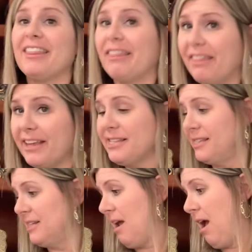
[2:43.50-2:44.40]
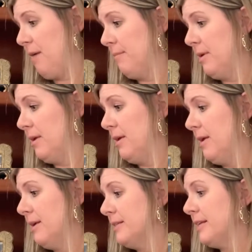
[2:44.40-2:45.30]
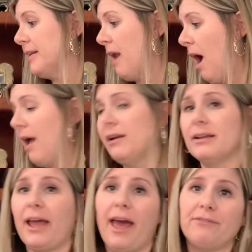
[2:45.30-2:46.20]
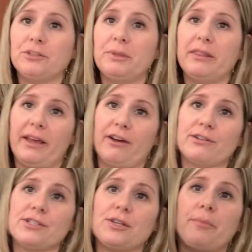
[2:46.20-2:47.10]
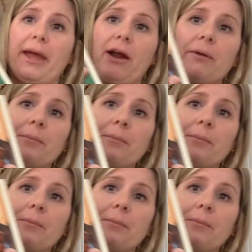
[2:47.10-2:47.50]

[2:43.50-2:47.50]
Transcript: this time, did not have to be theirs to bear.